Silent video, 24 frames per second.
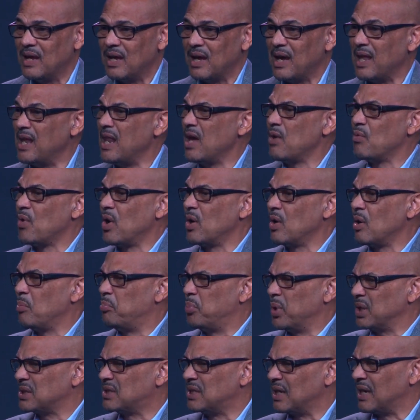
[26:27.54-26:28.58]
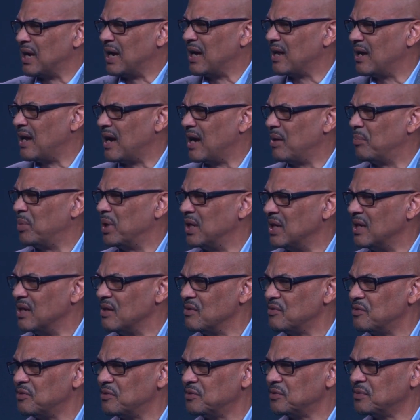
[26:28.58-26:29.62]
And they wrote a book together, I
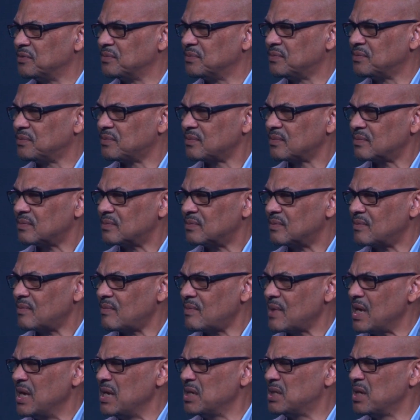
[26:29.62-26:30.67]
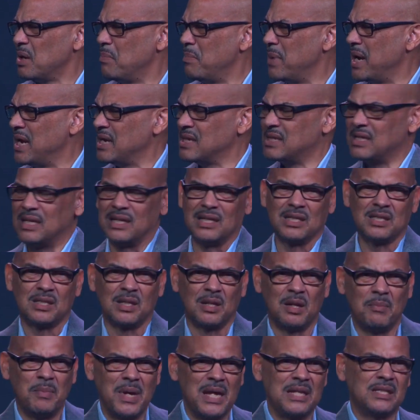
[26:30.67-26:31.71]
believe. It's amazing. It's
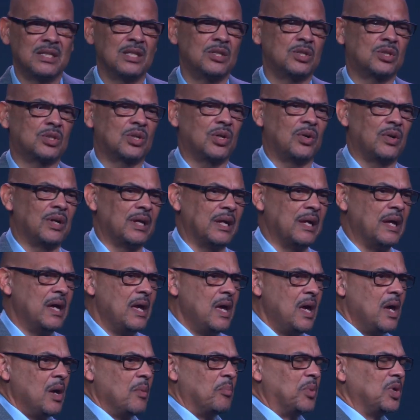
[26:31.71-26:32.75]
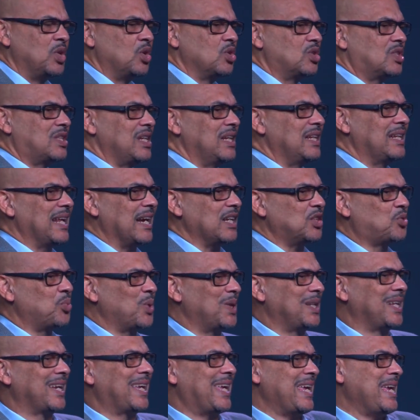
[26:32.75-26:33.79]
an amazing story. But you see, that's
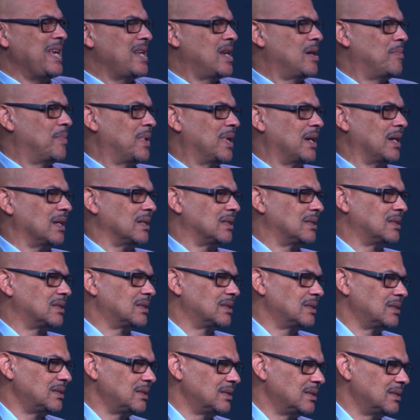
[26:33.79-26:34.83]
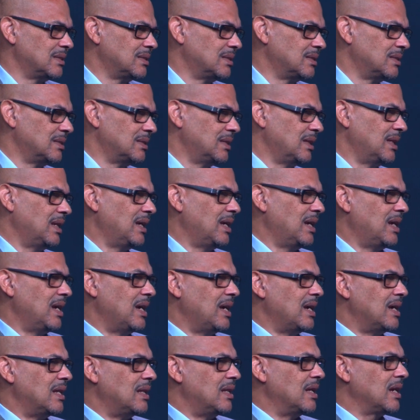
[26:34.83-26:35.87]
what the kingdom does.
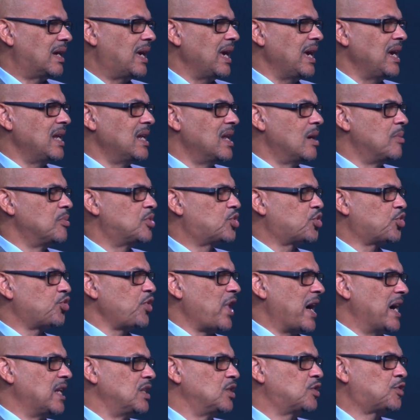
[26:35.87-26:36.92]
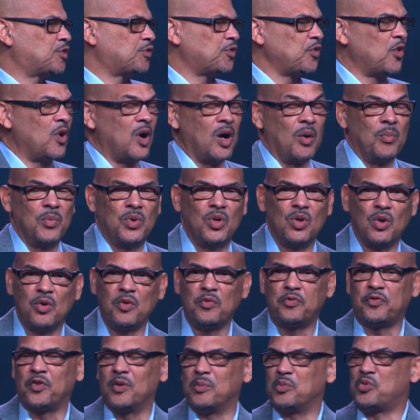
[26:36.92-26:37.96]
The kingdom transforms you
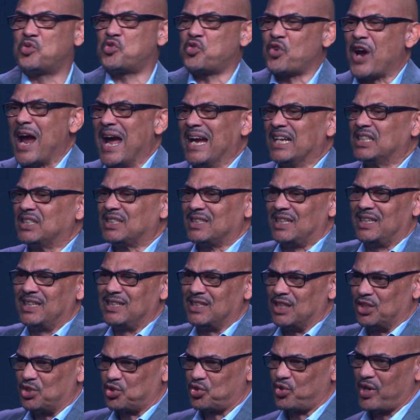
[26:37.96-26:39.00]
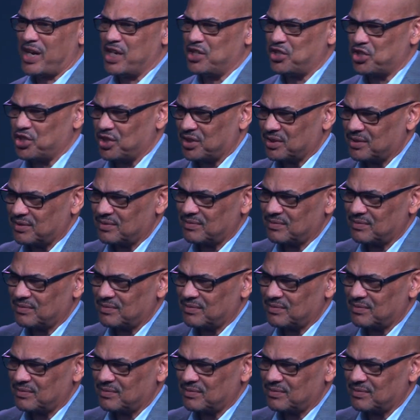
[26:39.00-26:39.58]
from trash into treasure.